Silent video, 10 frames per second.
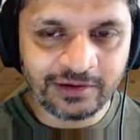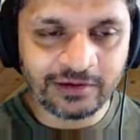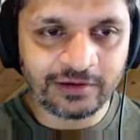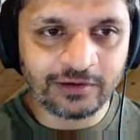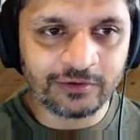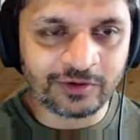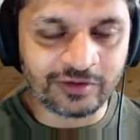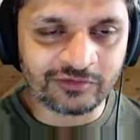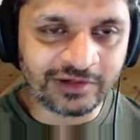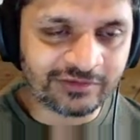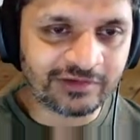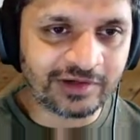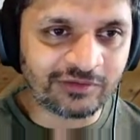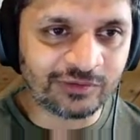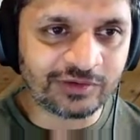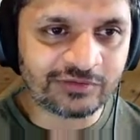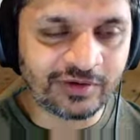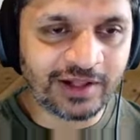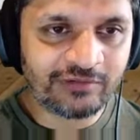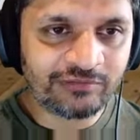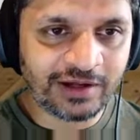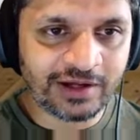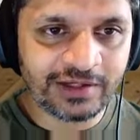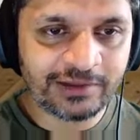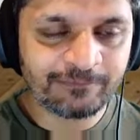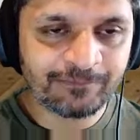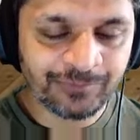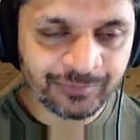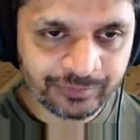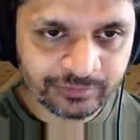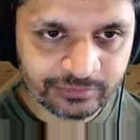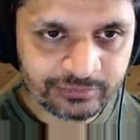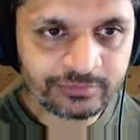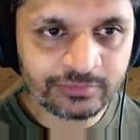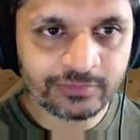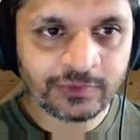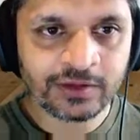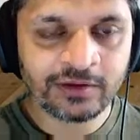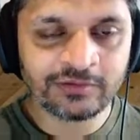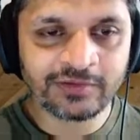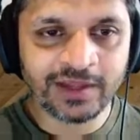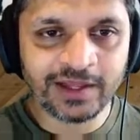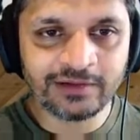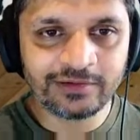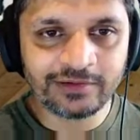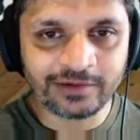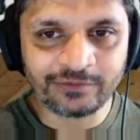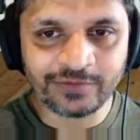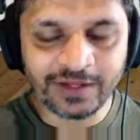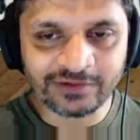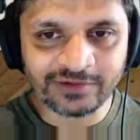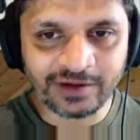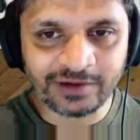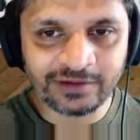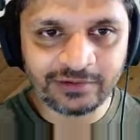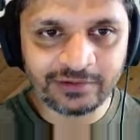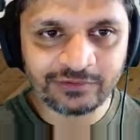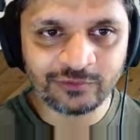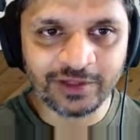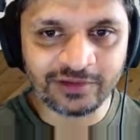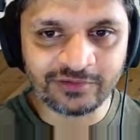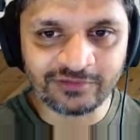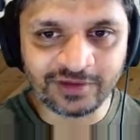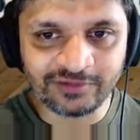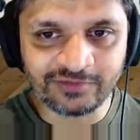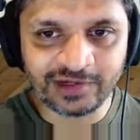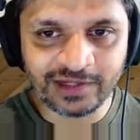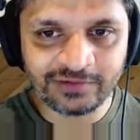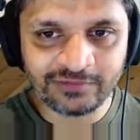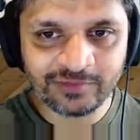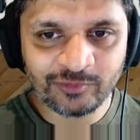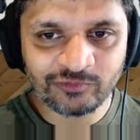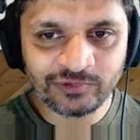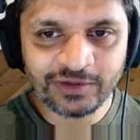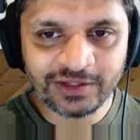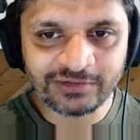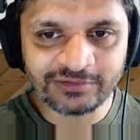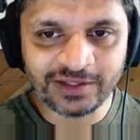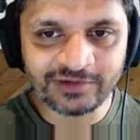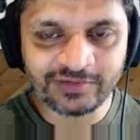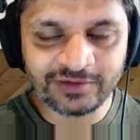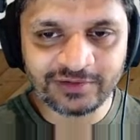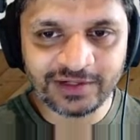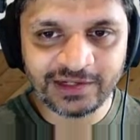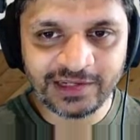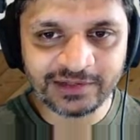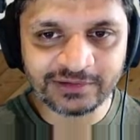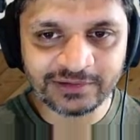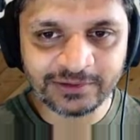Okay, so let's do this. So alpha I is the angle around xi to make the z's align, right? But if we look at the z's, they're already aligned.